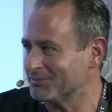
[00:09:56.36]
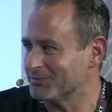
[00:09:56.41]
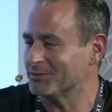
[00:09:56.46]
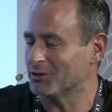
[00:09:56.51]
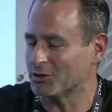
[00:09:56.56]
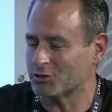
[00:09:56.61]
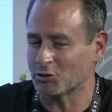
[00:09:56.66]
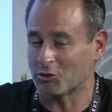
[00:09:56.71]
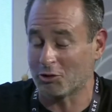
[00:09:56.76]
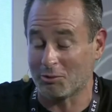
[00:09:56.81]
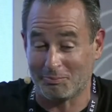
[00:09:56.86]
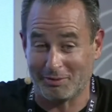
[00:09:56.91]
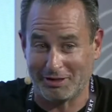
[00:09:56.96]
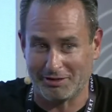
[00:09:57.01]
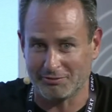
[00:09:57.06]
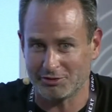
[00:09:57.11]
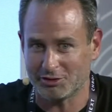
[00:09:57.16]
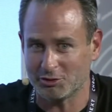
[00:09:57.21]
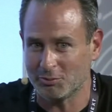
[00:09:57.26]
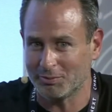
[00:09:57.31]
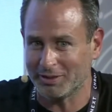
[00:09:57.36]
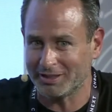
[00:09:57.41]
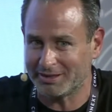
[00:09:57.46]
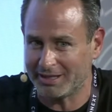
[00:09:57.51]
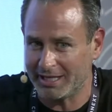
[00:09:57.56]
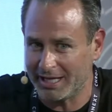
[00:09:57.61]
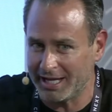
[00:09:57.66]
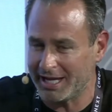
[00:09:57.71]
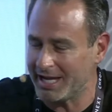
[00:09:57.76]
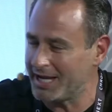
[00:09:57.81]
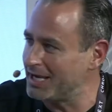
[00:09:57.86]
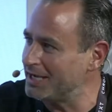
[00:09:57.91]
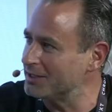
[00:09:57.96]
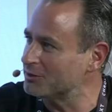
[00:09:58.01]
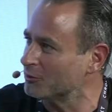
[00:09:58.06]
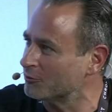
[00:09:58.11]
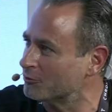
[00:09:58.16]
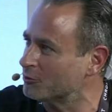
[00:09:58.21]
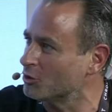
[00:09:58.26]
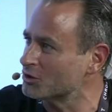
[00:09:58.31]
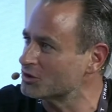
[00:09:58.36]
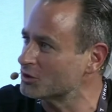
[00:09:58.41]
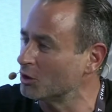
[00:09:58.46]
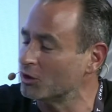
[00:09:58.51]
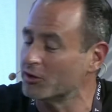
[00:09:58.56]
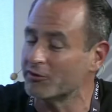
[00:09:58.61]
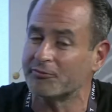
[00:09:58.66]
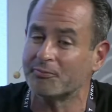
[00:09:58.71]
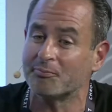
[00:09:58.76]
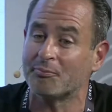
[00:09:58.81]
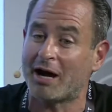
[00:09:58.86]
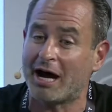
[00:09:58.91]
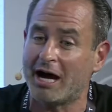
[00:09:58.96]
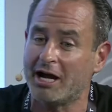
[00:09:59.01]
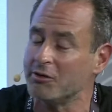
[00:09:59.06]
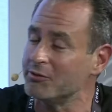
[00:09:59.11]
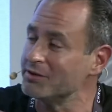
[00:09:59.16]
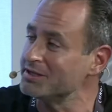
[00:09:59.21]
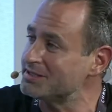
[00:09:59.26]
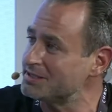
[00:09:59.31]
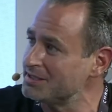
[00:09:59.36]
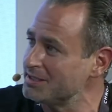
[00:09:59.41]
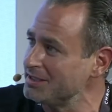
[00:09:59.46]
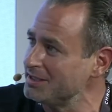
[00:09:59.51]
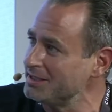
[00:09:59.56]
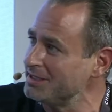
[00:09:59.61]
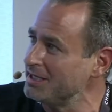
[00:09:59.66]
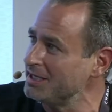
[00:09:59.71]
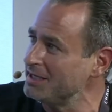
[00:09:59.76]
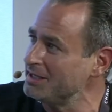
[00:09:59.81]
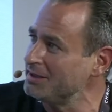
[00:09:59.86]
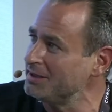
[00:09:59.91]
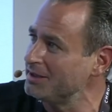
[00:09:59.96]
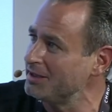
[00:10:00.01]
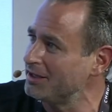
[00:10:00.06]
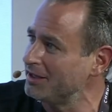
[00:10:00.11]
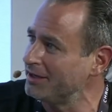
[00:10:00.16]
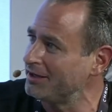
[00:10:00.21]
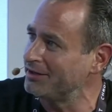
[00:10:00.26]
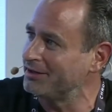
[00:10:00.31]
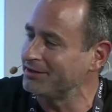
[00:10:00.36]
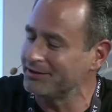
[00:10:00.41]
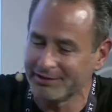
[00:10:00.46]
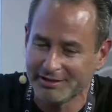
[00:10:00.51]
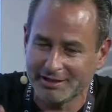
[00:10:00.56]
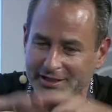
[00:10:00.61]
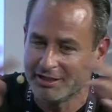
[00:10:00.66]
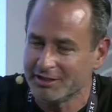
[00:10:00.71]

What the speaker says: not to compare with you, but they had, of course, a lot of piracy in their